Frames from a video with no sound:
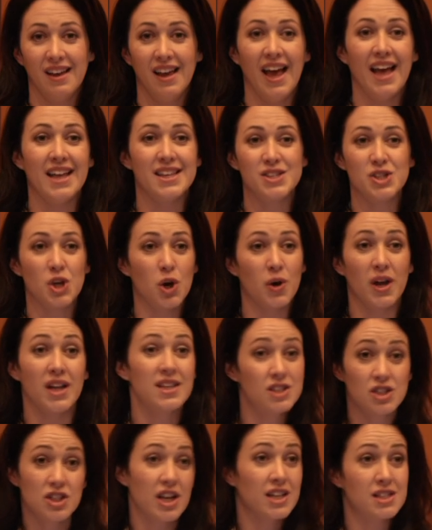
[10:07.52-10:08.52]
And so
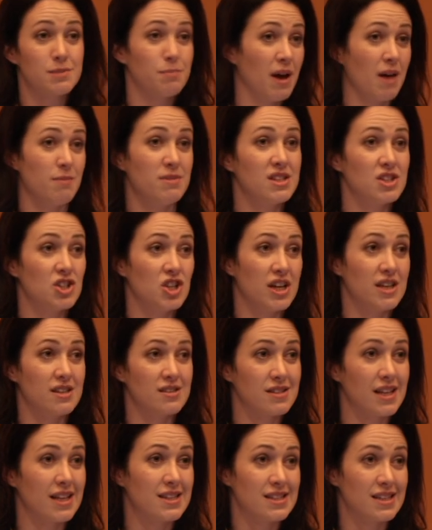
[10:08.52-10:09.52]
it's parmesan
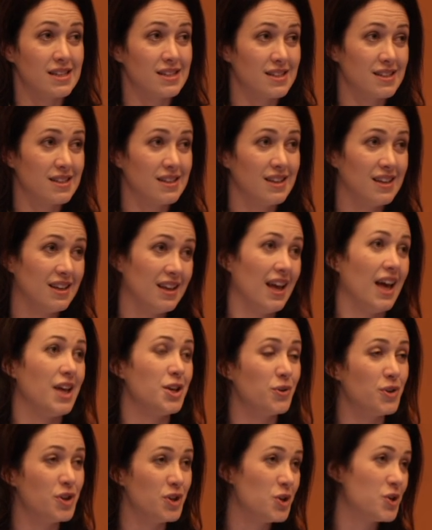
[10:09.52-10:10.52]
cheese, that's it. And
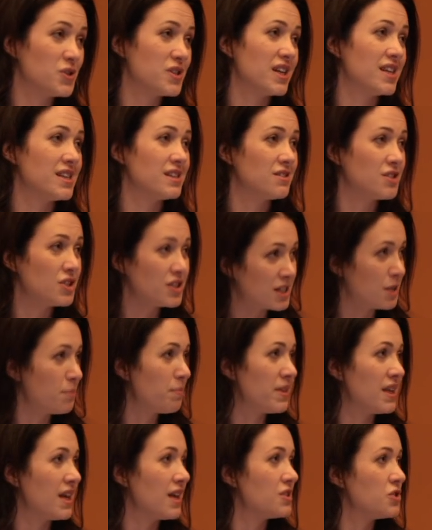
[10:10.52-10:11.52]
you can use it to
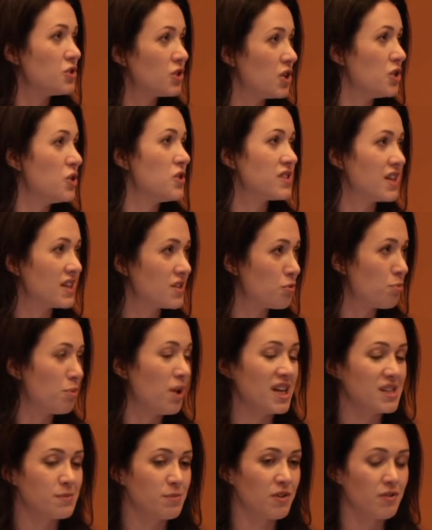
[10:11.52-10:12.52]
dip things, you can use it as
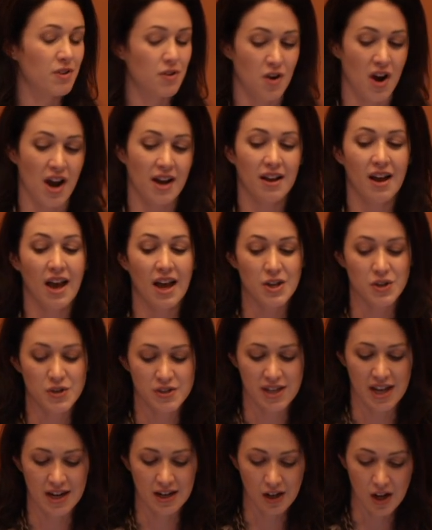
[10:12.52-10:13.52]
replacement of a cracker, I use
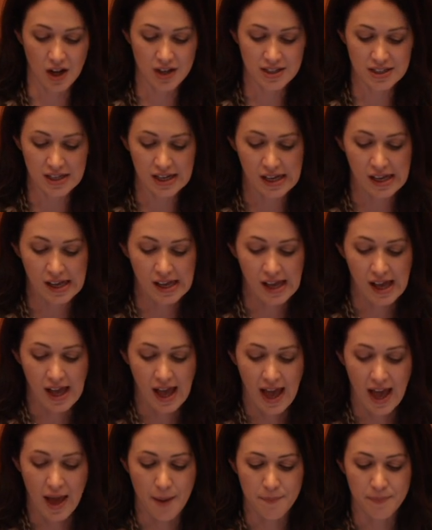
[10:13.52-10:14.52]
that a lot.
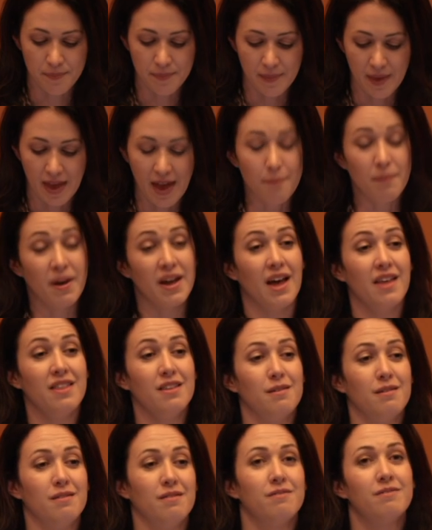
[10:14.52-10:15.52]
And my
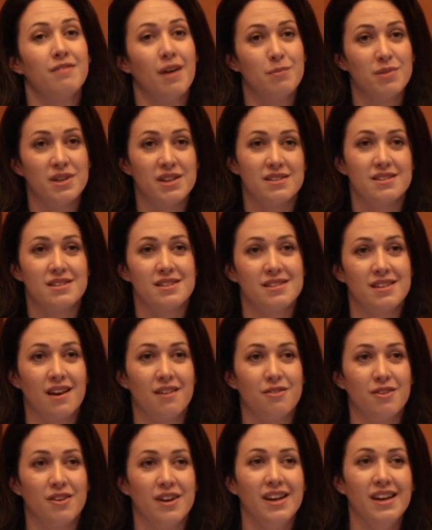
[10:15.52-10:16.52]
other fabulous
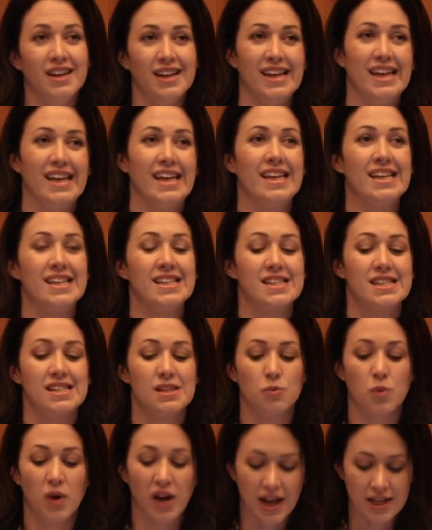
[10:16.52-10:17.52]
discovery is
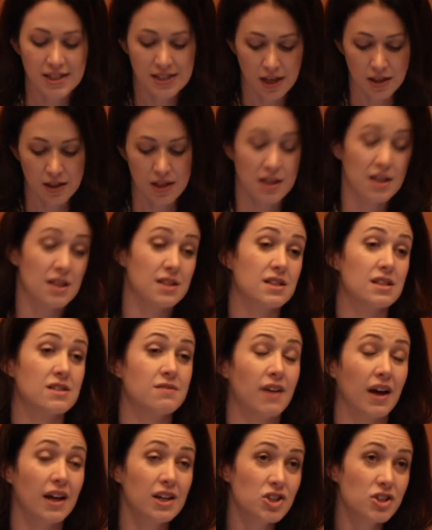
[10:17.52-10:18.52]
what I tell the kids is
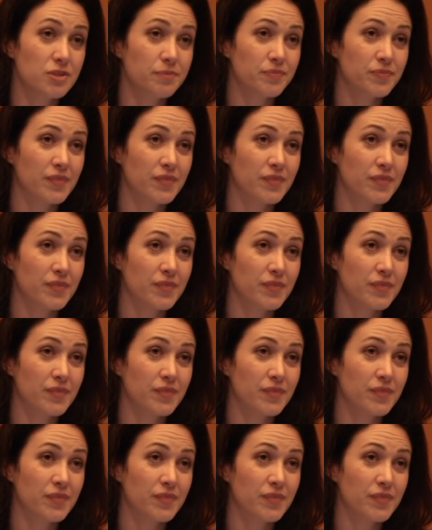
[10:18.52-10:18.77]
fudge,